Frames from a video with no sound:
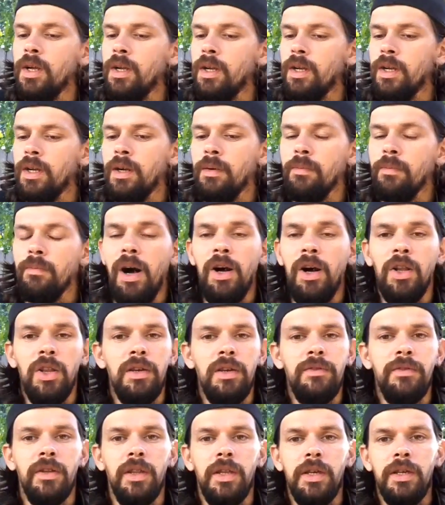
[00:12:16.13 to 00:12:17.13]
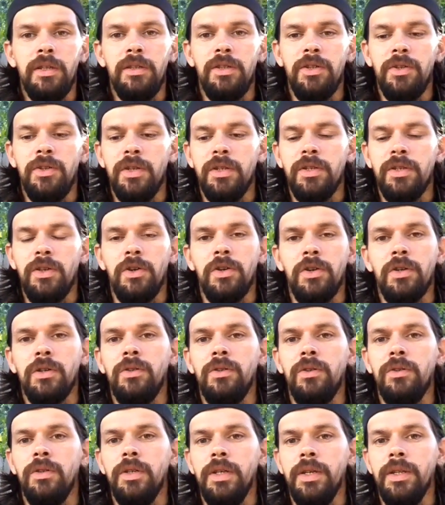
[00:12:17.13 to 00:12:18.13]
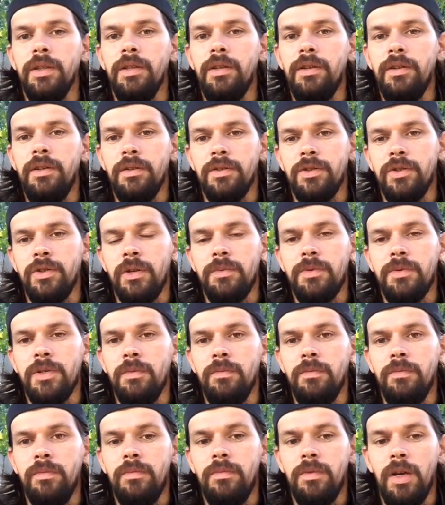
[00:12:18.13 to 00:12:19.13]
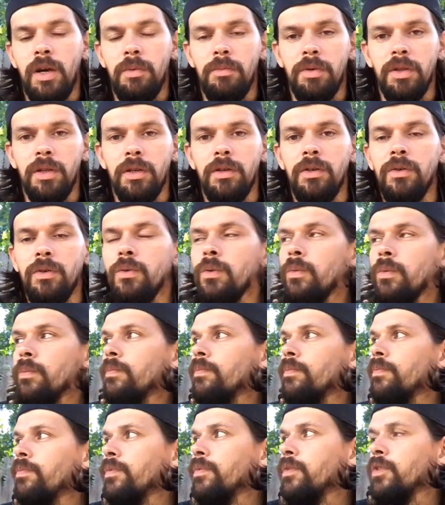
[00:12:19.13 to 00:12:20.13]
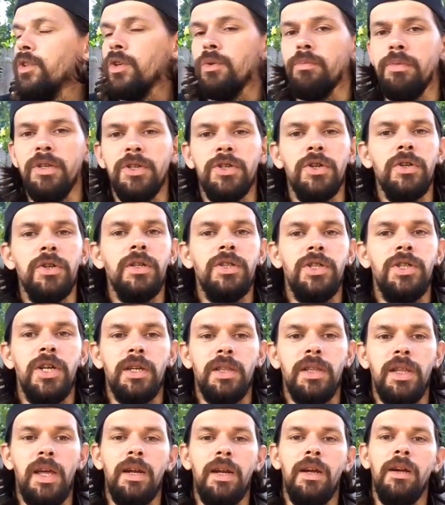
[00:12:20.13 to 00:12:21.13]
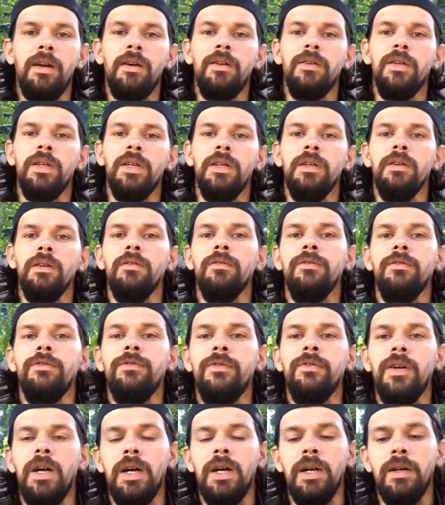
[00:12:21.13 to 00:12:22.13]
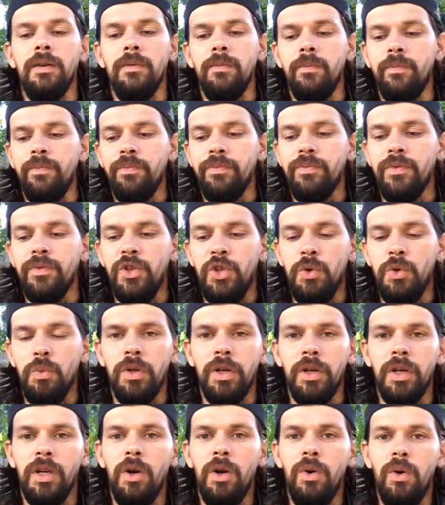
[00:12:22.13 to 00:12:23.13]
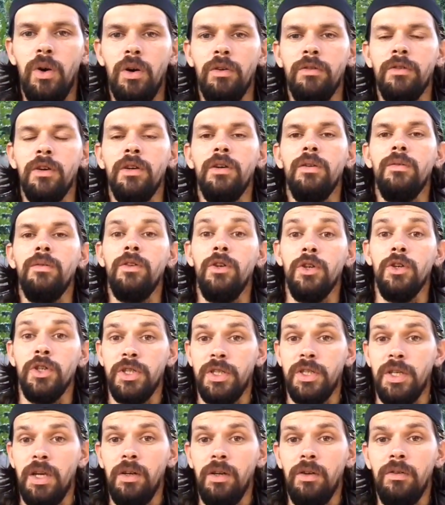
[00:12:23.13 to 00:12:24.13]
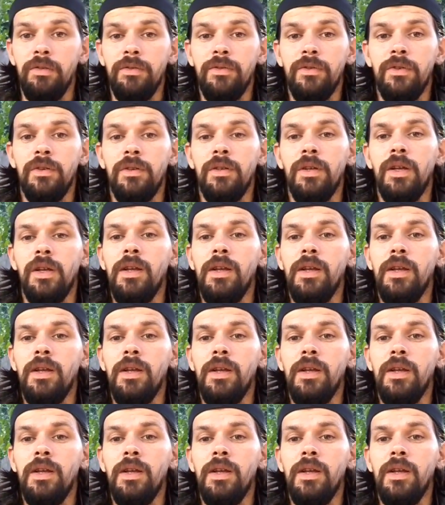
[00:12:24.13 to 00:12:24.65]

I'll leave a link to this article in the description down below, so be sure to check that out if you want to go over it yourself